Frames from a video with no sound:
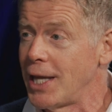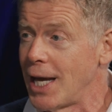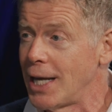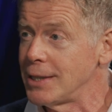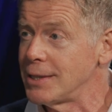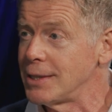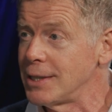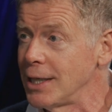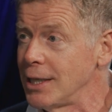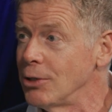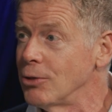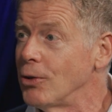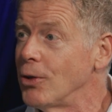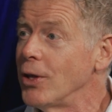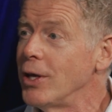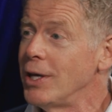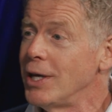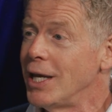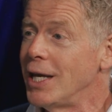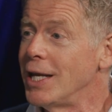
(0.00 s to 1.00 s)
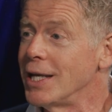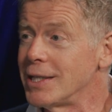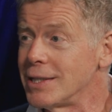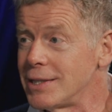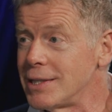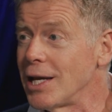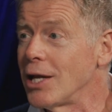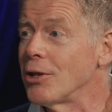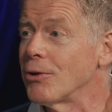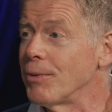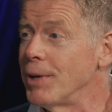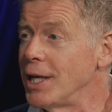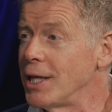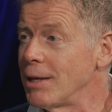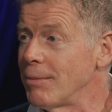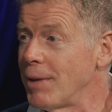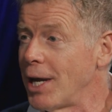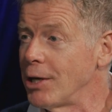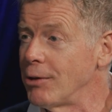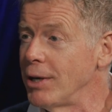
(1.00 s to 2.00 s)
that signal and accelerate
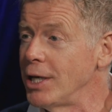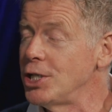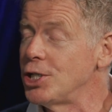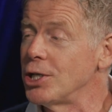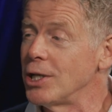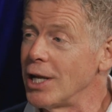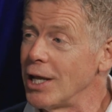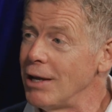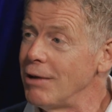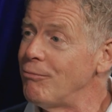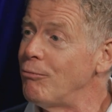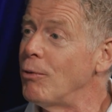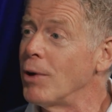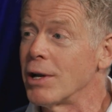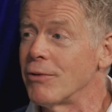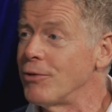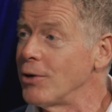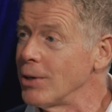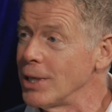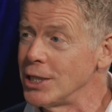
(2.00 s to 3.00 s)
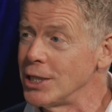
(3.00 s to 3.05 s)
the migration. And if one of your